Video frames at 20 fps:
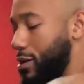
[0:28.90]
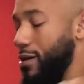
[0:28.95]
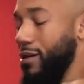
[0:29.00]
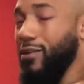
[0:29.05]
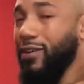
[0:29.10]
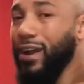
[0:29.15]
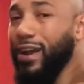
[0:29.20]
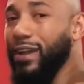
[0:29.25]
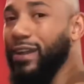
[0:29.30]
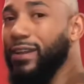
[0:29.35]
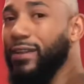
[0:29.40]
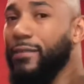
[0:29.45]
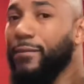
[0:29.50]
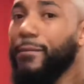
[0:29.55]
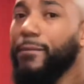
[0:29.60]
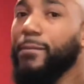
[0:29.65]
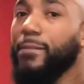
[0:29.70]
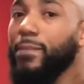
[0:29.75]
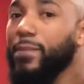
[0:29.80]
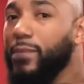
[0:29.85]
All right,
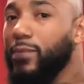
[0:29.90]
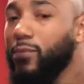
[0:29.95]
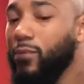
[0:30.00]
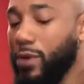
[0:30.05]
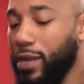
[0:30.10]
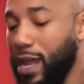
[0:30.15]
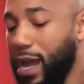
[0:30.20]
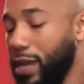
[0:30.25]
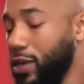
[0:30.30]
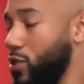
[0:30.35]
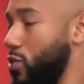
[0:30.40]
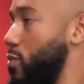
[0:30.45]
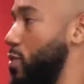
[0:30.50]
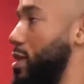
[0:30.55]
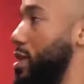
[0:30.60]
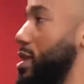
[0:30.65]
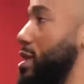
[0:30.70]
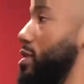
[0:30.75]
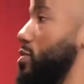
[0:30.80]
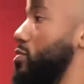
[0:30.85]
we're not
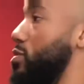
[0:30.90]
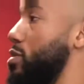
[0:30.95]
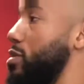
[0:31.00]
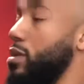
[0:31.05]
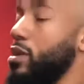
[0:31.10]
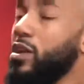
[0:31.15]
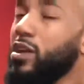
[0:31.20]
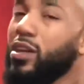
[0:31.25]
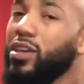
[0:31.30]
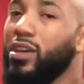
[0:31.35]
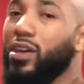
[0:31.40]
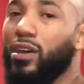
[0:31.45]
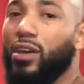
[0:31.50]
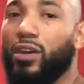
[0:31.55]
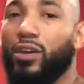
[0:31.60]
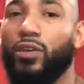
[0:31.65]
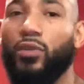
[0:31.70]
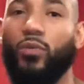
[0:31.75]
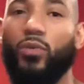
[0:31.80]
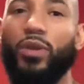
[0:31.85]
doing this.
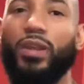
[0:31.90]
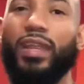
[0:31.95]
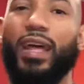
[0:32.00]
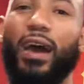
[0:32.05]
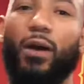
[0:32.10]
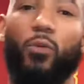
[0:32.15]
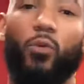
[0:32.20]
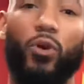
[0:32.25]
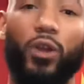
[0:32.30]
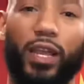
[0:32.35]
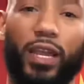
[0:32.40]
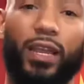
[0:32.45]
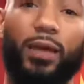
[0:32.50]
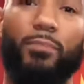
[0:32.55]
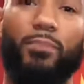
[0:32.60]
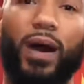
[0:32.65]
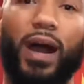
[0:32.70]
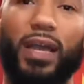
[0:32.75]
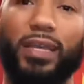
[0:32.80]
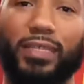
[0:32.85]
We're not working the
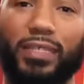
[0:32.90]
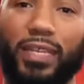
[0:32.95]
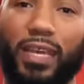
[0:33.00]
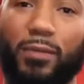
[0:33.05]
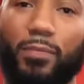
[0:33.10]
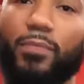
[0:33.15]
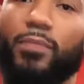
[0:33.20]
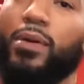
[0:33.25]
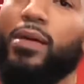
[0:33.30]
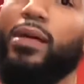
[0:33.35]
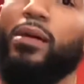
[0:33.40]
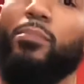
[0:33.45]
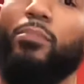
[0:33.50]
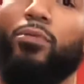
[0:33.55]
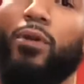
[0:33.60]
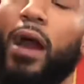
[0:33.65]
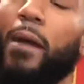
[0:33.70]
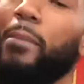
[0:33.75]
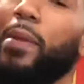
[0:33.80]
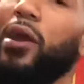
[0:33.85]
bicep
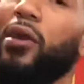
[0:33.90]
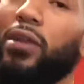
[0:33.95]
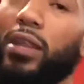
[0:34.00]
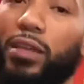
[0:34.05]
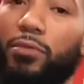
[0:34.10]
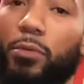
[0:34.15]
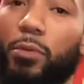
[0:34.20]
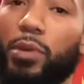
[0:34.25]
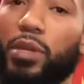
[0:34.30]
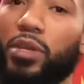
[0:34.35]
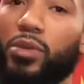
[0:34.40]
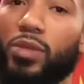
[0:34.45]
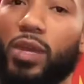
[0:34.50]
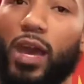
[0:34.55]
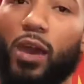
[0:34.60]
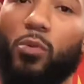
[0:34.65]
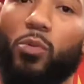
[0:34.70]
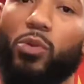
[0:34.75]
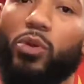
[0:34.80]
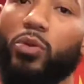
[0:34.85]
primarily when we do
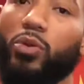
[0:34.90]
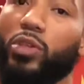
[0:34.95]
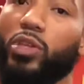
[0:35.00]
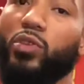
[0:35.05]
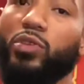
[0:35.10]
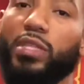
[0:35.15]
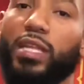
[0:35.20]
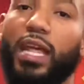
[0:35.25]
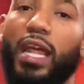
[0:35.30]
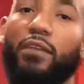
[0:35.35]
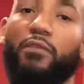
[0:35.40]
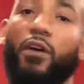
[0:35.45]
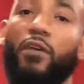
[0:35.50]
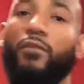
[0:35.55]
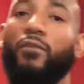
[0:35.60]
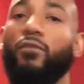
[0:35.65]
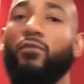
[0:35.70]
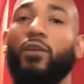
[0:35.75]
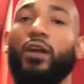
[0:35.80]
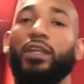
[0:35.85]
that. We're using a lot of our
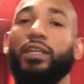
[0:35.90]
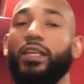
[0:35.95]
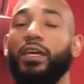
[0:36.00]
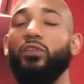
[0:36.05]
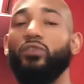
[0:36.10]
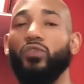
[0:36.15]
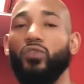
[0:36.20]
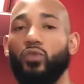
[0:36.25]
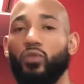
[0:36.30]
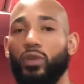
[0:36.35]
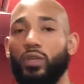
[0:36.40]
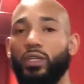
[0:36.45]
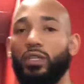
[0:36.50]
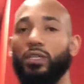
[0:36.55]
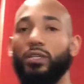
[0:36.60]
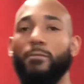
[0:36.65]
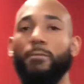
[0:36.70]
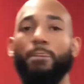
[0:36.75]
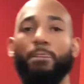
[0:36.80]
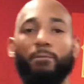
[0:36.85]
front deltoids.
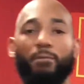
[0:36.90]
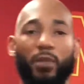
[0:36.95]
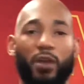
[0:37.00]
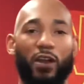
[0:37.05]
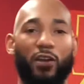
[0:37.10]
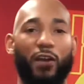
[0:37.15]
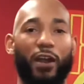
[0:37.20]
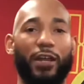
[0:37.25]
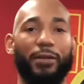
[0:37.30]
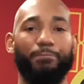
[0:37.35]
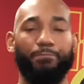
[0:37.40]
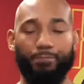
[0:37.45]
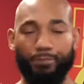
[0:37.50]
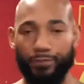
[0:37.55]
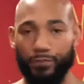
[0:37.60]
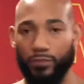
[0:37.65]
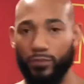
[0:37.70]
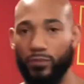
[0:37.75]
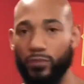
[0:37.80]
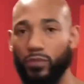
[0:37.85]
All right,
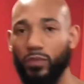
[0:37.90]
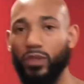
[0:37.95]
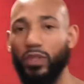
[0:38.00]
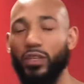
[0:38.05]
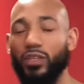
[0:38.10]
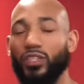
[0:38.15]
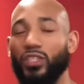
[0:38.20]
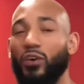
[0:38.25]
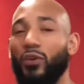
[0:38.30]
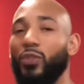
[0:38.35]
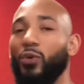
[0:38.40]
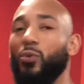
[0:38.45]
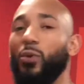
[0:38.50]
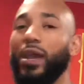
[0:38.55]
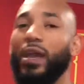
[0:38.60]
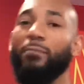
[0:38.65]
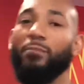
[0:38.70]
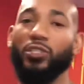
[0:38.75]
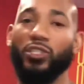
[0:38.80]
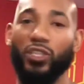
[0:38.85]
so the
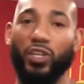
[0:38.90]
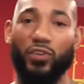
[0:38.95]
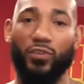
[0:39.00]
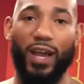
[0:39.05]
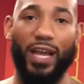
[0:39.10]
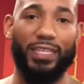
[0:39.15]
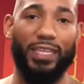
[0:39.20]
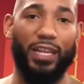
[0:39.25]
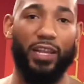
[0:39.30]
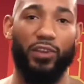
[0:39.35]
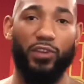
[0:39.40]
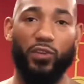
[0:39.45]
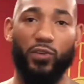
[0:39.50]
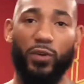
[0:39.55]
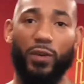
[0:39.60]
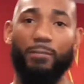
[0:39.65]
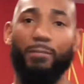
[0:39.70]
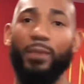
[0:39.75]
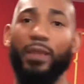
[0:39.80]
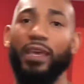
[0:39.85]
way I'm going to show you guys how to do
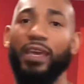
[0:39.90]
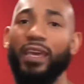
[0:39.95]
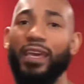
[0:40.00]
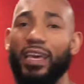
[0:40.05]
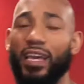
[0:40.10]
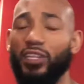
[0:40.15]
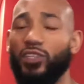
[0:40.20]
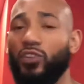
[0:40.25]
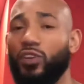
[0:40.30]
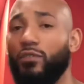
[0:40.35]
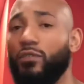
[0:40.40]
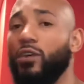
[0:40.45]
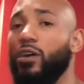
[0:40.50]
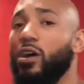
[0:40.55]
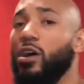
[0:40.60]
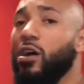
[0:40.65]
it is, you know,